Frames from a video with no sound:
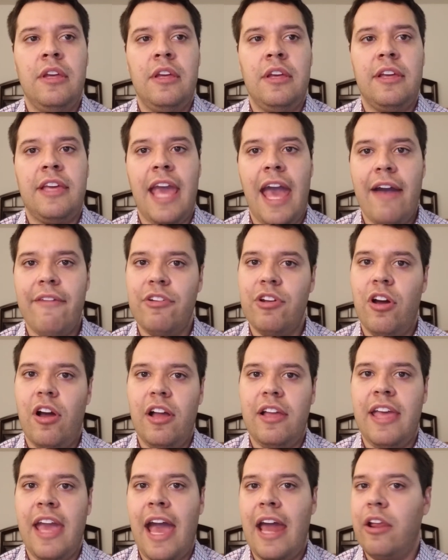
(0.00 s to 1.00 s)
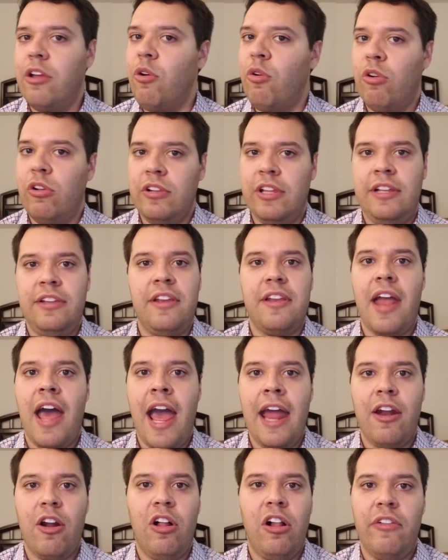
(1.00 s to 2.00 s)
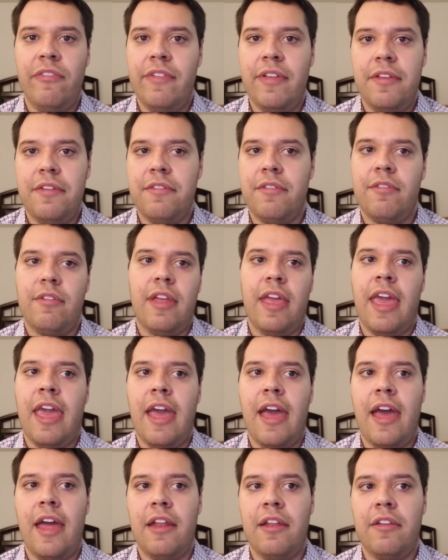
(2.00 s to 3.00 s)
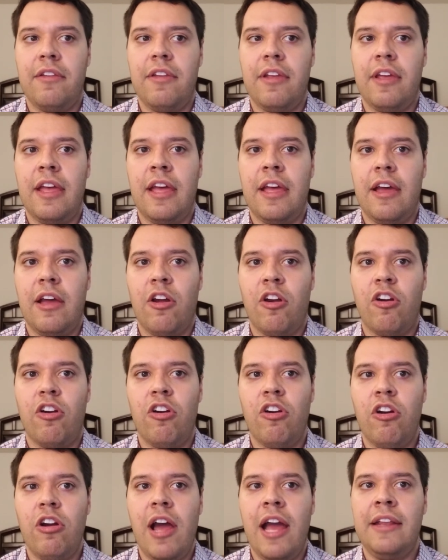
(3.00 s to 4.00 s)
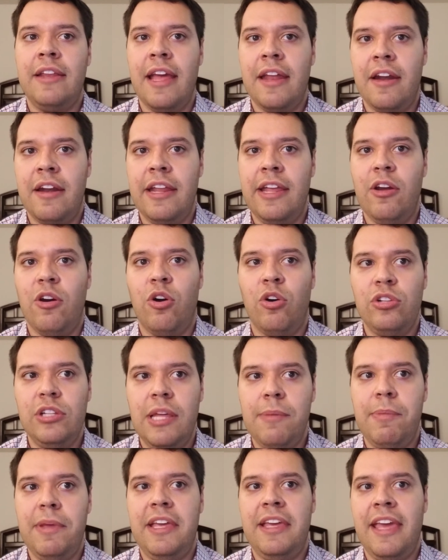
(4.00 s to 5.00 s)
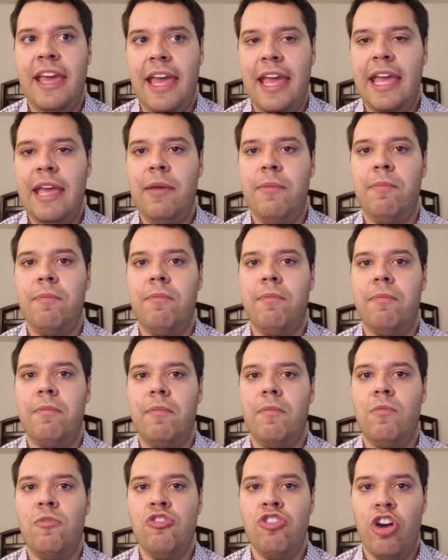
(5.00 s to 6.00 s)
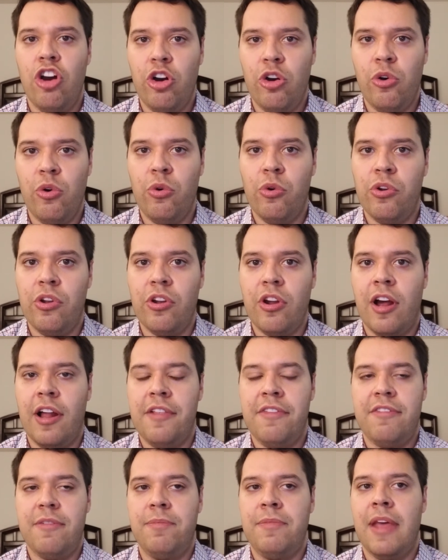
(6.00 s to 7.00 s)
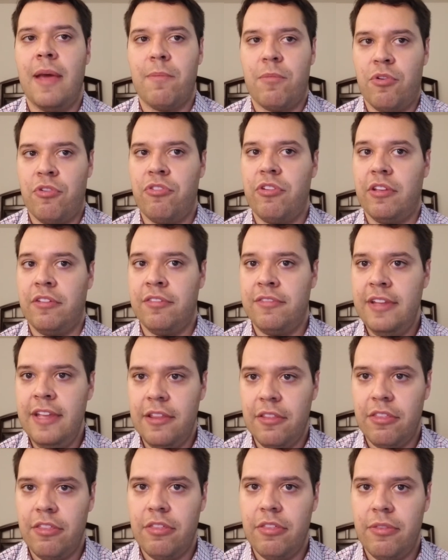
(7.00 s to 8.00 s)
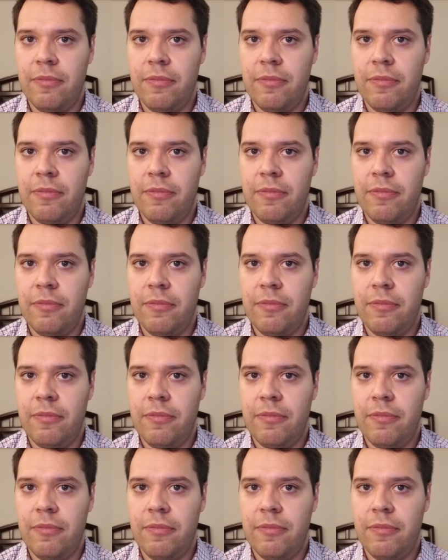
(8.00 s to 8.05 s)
Kavanaugh categorically denied all of this, and her identity only became known on September 16th.